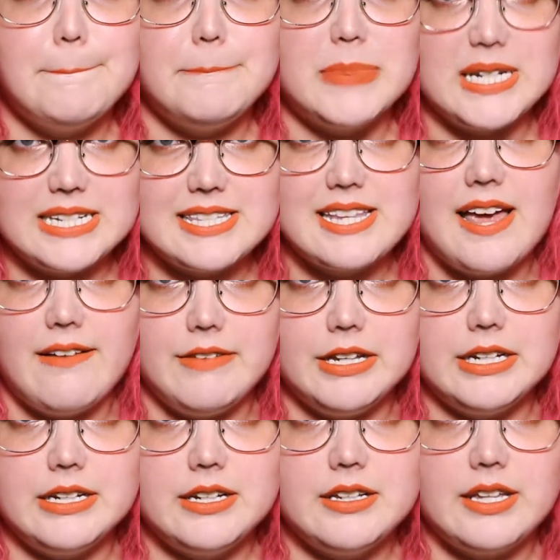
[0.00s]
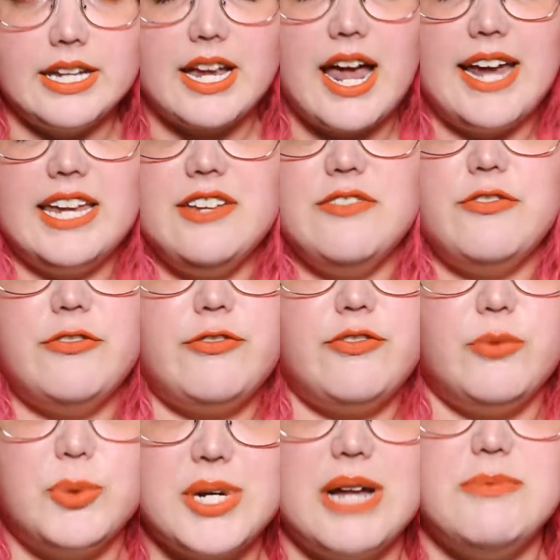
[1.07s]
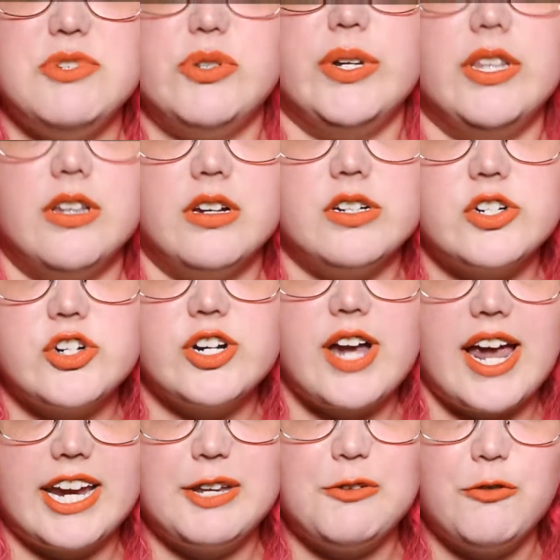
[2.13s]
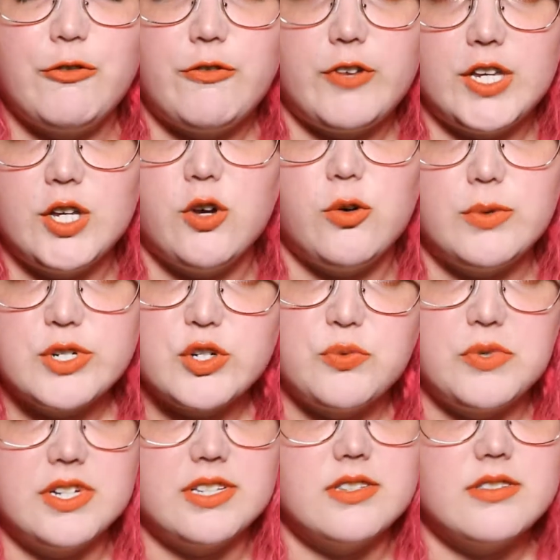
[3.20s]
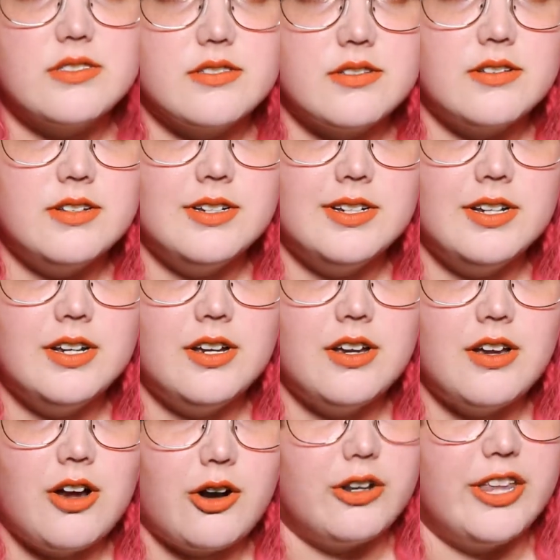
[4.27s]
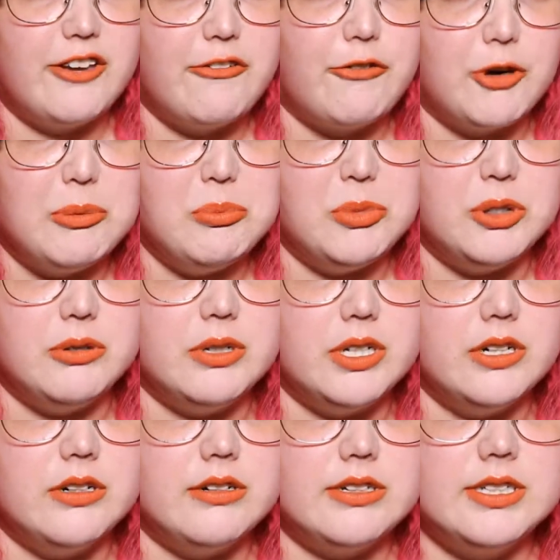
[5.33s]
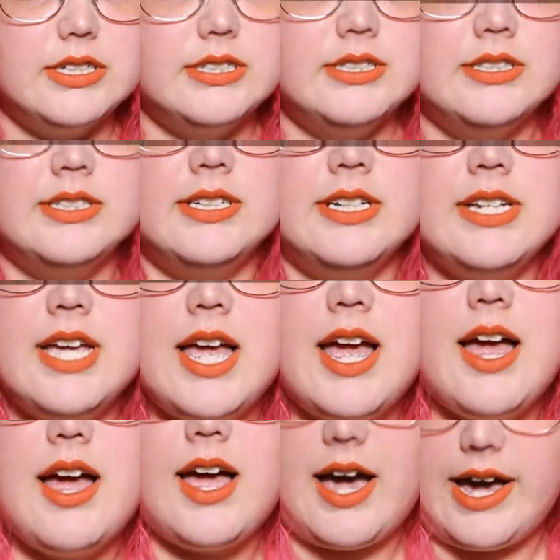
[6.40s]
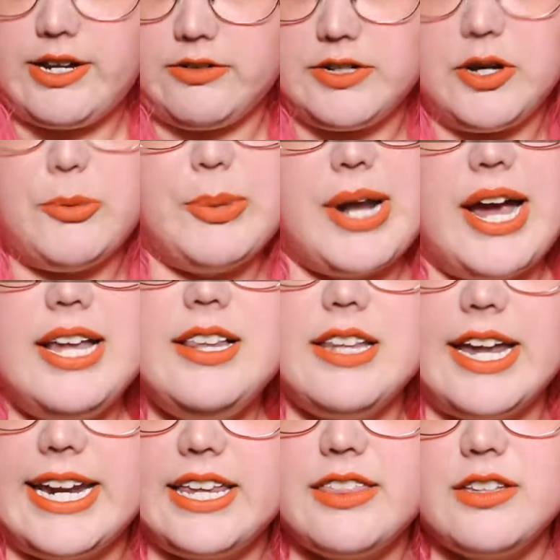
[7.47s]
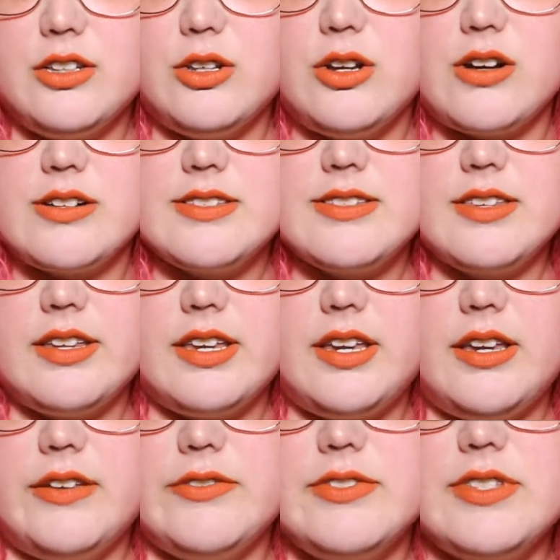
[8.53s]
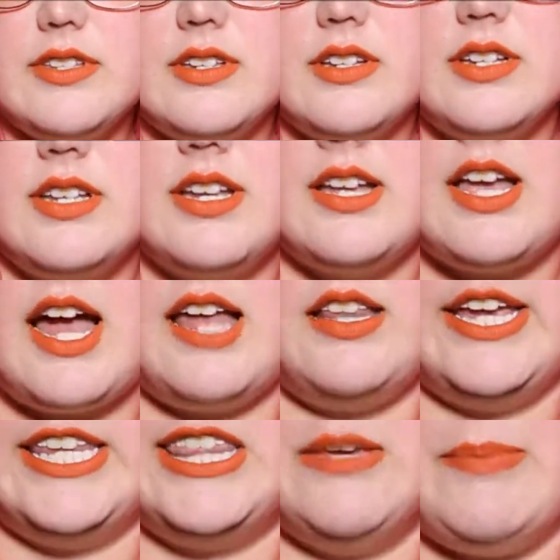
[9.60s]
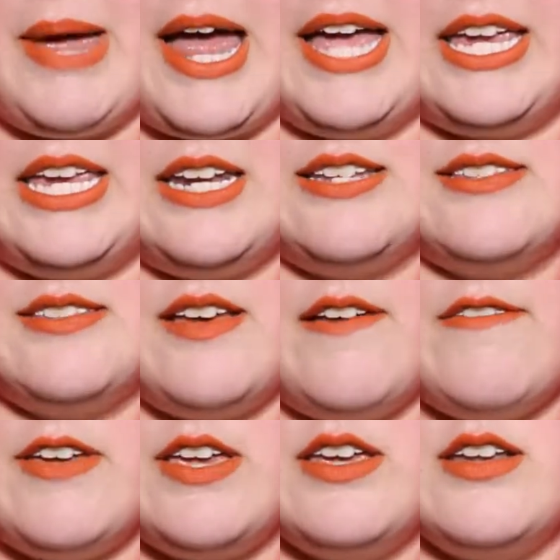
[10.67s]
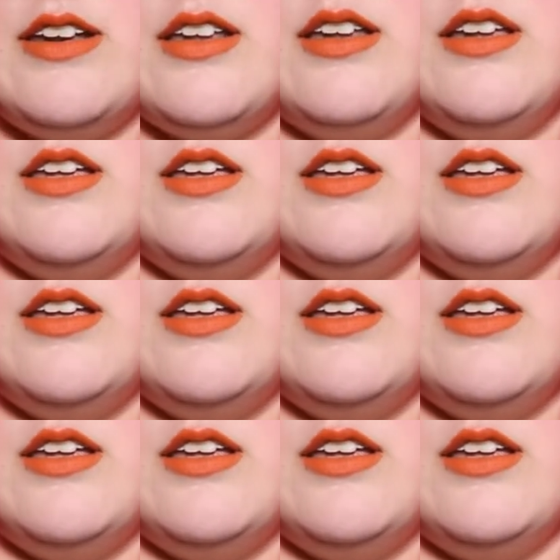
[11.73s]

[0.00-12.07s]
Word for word: but it's heaven. Like I can, when I'm doing laundry, I can feel which ones are like from Boohoo. I don't know, but I like the long sleeves. I like the bagginess of it.